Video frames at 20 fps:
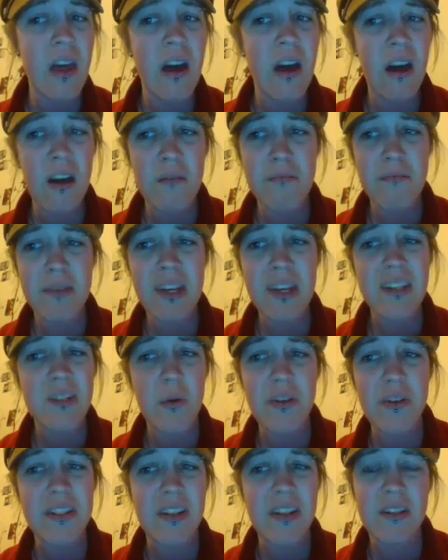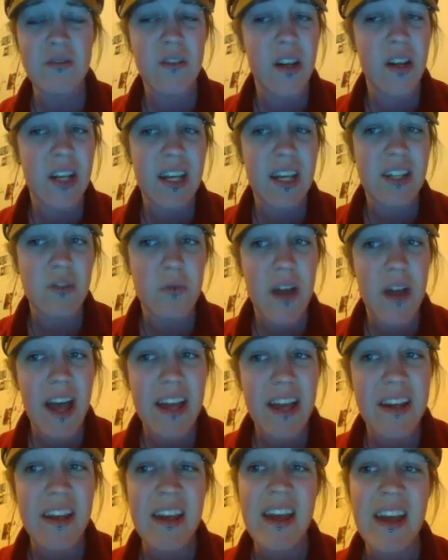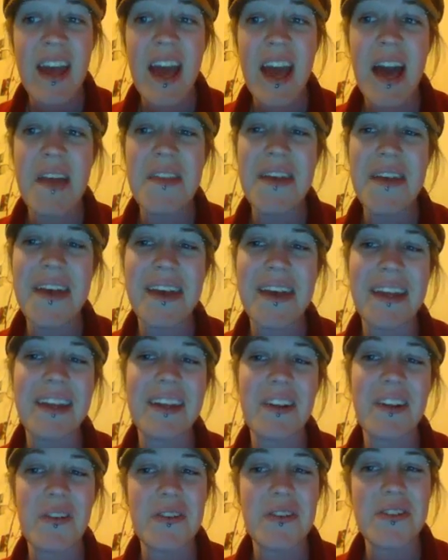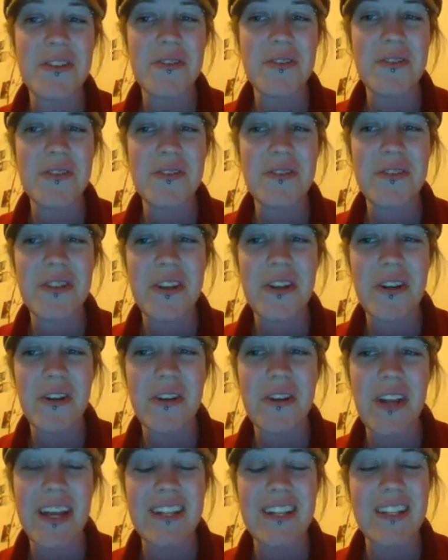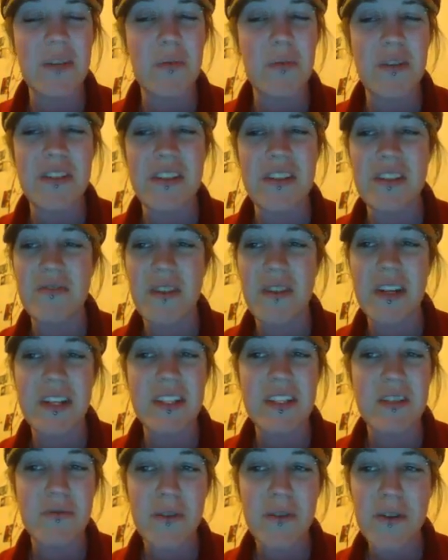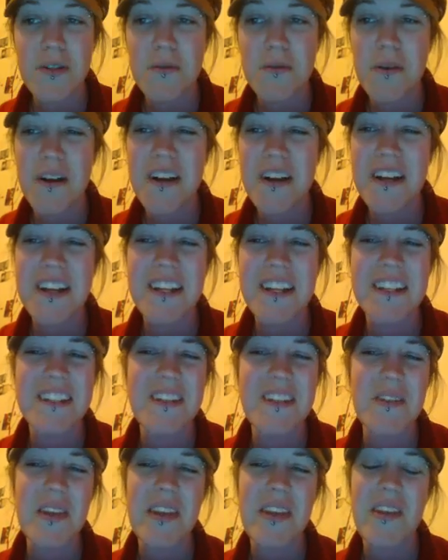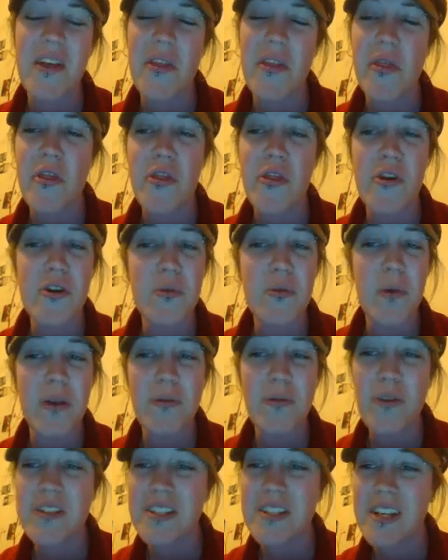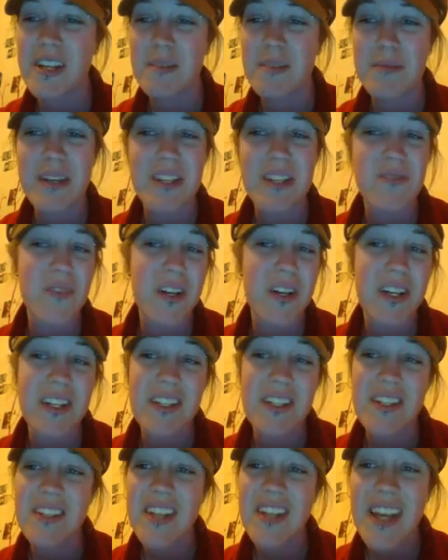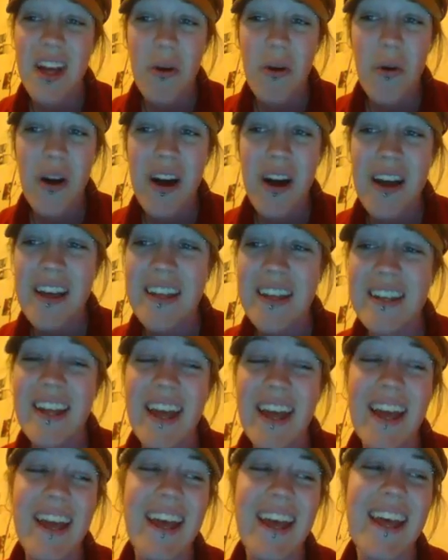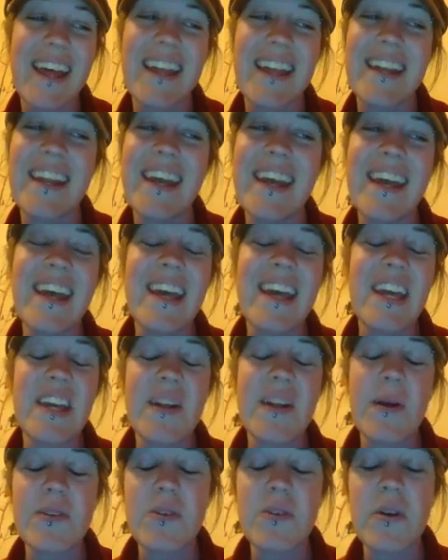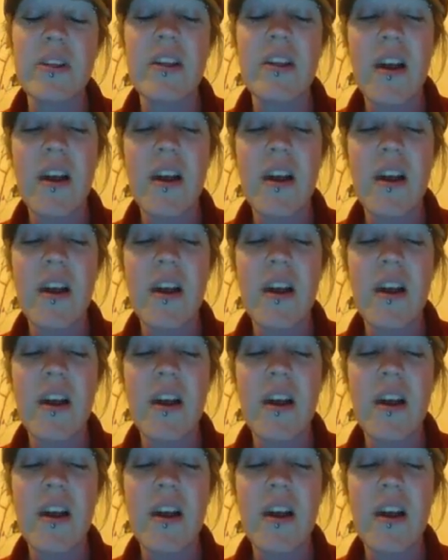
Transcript: um, because it wasn't as funny as Red, and then Crystal, you know, like I said, wasn't as funny as the first one, and so they thought the third one wasn't going to be as funny as the second one, and, you know, so it